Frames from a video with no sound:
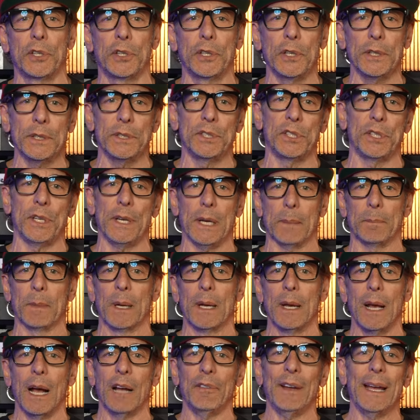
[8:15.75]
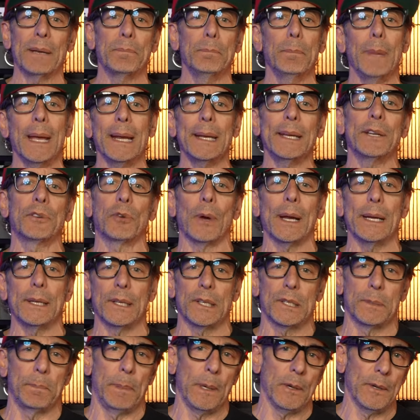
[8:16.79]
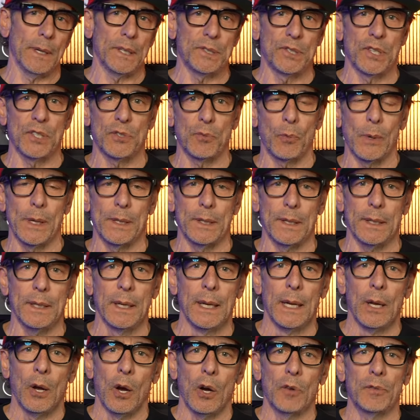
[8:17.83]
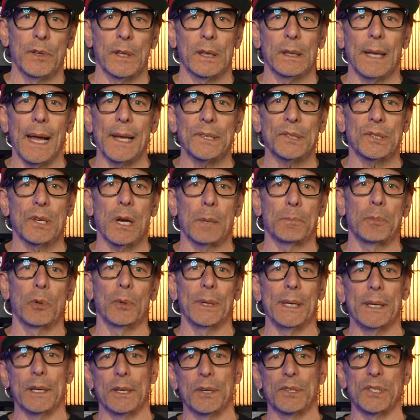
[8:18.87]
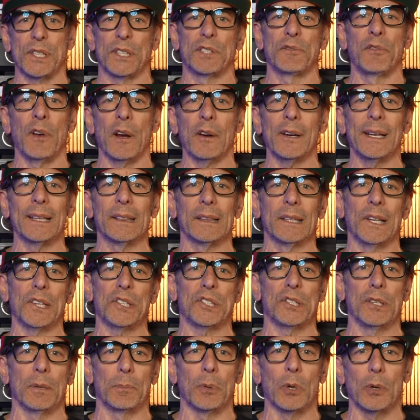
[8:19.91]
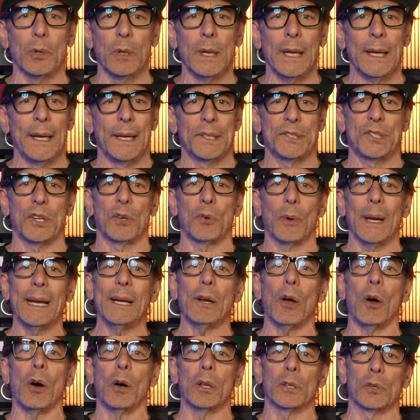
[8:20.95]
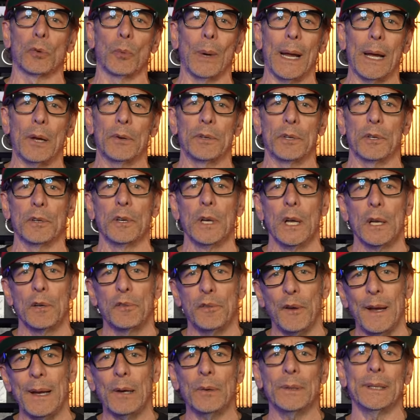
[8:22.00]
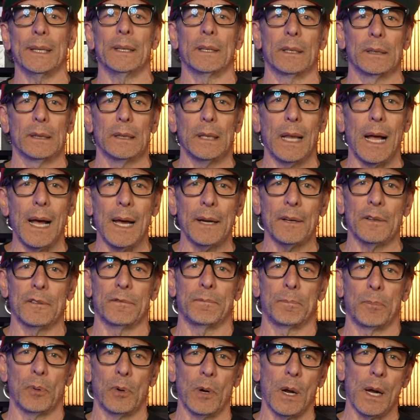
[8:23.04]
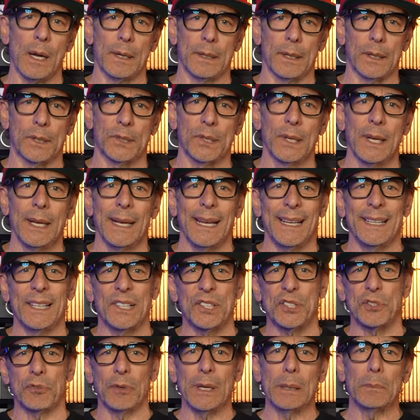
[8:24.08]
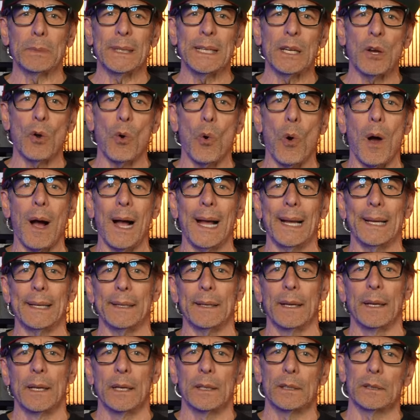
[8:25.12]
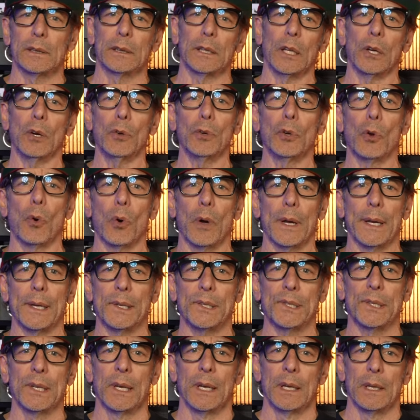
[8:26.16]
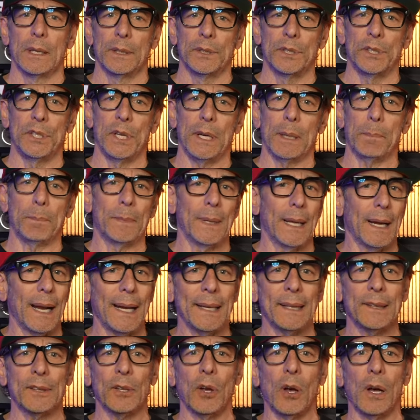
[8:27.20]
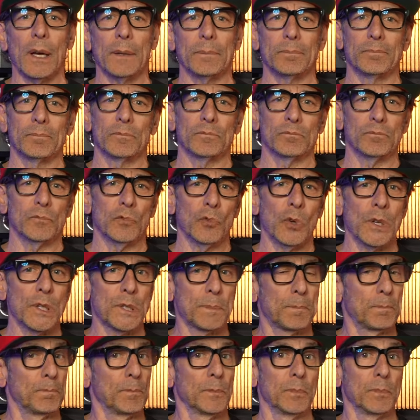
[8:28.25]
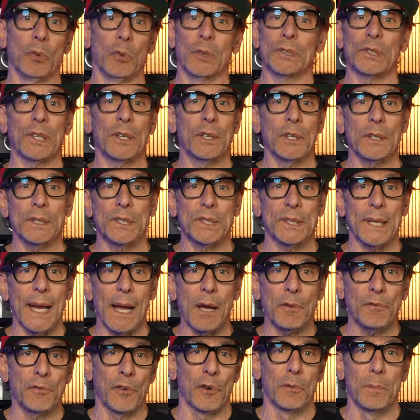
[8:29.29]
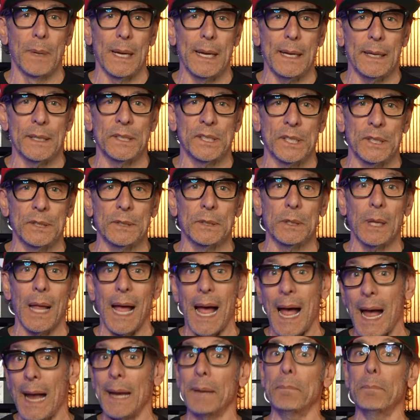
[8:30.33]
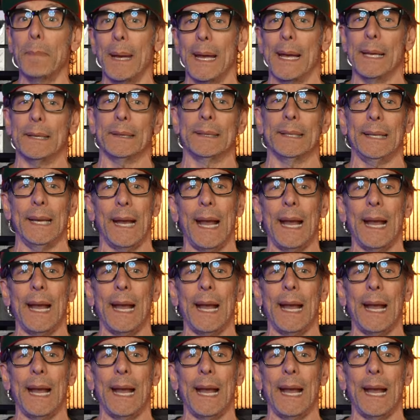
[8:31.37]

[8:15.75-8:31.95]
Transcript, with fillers: good chip. I've had many great experiences with it over the last couple years. It's very listenable. It's a great all-arounder, found in a lot of products. An extremely quiet, low-noise chip that I thought was a good sound for me until I met the